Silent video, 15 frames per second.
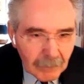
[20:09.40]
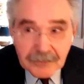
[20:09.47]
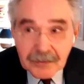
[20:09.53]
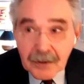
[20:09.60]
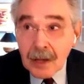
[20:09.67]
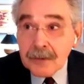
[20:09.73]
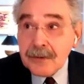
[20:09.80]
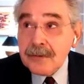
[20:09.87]

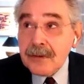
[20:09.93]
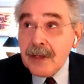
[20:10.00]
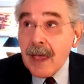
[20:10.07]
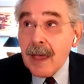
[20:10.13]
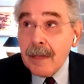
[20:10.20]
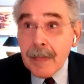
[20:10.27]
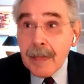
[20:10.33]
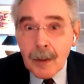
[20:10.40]
Desange's
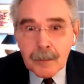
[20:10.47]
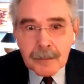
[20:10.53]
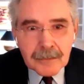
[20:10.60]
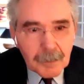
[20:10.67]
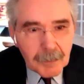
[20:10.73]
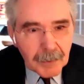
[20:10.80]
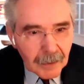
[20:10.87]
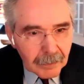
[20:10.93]
hair, that
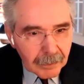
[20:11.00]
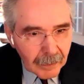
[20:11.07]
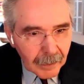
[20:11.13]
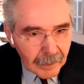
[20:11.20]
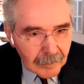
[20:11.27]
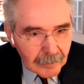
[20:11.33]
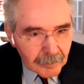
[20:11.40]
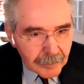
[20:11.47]
was the big
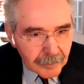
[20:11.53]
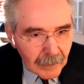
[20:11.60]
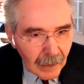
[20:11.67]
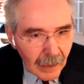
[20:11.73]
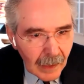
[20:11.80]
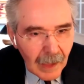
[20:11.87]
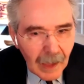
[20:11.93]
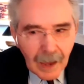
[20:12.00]
thing.
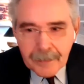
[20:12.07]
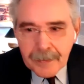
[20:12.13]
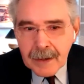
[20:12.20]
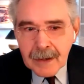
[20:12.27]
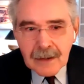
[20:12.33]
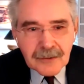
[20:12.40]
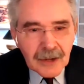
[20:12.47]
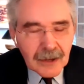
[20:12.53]
And
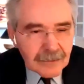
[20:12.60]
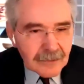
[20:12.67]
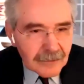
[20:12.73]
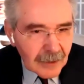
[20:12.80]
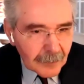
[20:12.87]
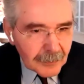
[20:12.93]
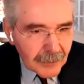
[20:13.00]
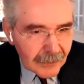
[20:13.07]
then he changed
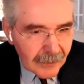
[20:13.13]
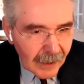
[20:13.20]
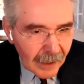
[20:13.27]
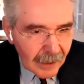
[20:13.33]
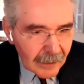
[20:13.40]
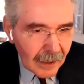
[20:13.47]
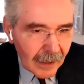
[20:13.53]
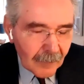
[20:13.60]
the subject
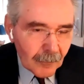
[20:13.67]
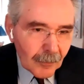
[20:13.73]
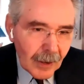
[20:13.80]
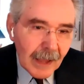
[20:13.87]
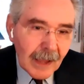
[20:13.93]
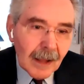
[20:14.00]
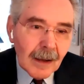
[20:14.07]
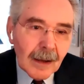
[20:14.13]
again and
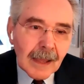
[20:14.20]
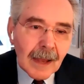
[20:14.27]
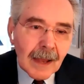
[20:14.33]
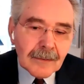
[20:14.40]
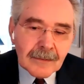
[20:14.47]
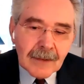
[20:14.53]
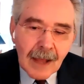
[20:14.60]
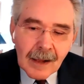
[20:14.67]
railed
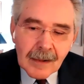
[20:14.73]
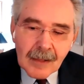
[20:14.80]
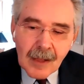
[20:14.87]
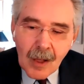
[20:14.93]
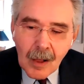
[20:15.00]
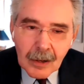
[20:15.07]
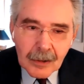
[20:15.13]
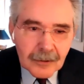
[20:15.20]
against
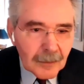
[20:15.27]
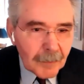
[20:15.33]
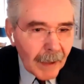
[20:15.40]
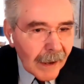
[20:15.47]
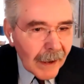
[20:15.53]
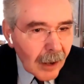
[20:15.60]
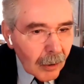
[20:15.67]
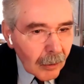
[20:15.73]
alcohol and
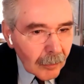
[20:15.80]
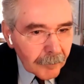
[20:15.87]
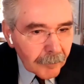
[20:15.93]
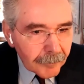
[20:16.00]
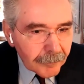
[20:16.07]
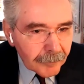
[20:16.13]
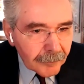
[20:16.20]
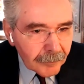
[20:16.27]
tobacco.
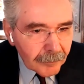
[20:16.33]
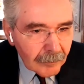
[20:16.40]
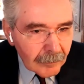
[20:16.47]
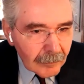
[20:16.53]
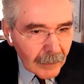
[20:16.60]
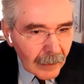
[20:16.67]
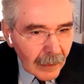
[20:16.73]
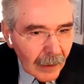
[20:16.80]

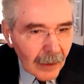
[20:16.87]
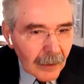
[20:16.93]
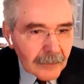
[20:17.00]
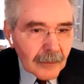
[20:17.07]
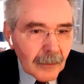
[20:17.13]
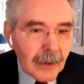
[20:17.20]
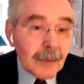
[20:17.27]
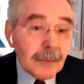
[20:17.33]

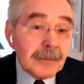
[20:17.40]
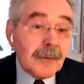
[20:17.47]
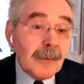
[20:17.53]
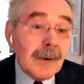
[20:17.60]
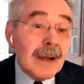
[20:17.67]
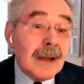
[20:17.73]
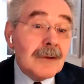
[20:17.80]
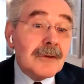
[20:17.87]
So he was a
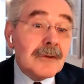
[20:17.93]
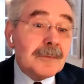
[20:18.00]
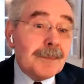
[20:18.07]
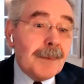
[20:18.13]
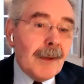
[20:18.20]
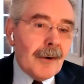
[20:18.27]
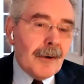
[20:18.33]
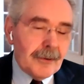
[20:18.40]

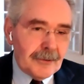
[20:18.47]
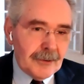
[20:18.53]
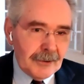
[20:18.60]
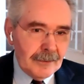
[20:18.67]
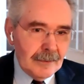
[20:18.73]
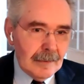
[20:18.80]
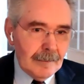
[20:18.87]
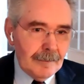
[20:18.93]
religious
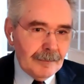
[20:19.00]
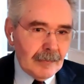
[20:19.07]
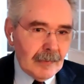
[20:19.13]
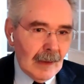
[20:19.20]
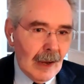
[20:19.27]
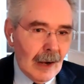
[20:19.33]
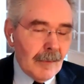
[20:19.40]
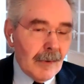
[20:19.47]
Puritan,
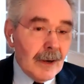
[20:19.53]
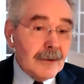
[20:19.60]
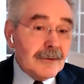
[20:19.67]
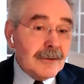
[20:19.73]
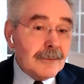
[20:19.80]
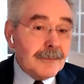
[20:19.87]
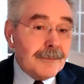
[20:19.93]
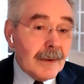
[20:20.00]
a
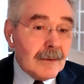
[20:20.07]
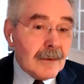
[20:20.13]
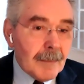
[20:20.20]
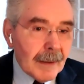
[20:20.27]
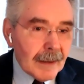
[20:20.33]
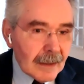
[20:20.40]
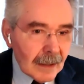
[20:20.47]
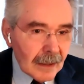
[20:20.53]
religious
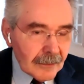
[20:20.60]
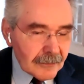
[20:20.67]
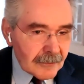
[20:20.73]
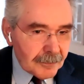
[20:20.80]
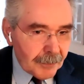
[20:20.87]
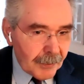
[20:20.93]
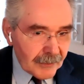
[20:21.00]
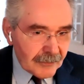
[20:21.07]

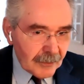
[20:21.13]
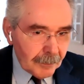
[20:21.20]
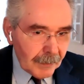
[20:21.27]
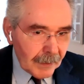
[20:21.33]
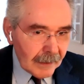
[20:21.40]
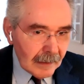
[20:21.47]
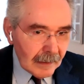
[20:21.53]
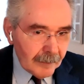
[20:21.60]
fundamentalist,
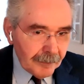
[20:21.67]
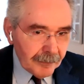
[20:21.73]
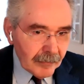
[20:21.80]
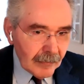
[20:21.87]
principally,